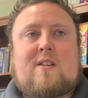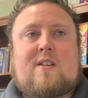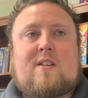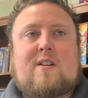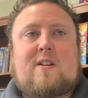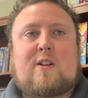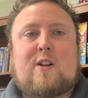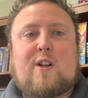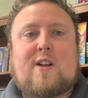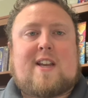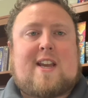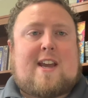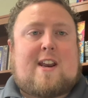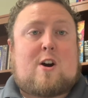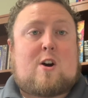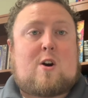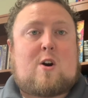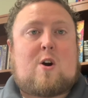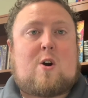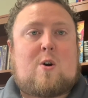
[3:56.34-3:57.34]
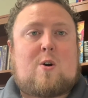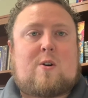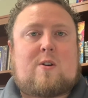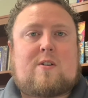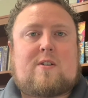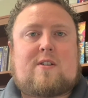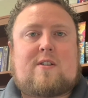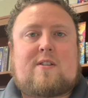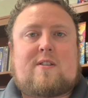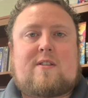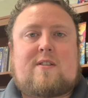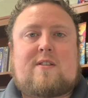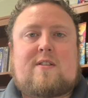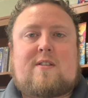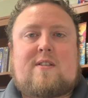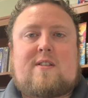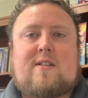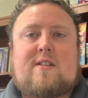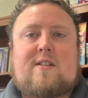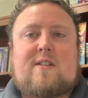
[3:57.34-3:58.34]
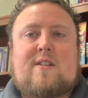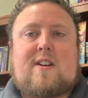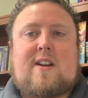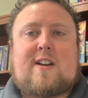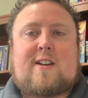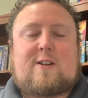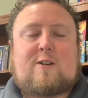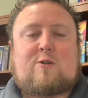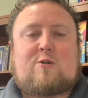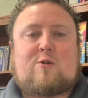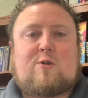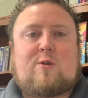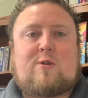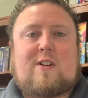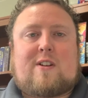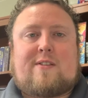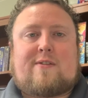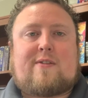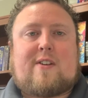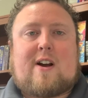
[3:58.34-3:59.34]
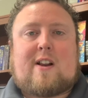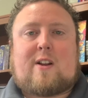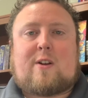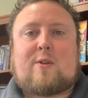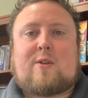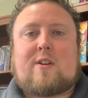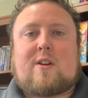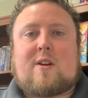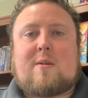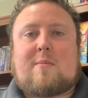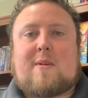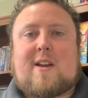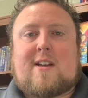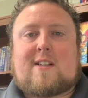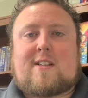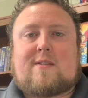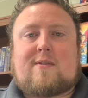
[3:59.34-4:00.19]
look at our heart, and to truly follow the commands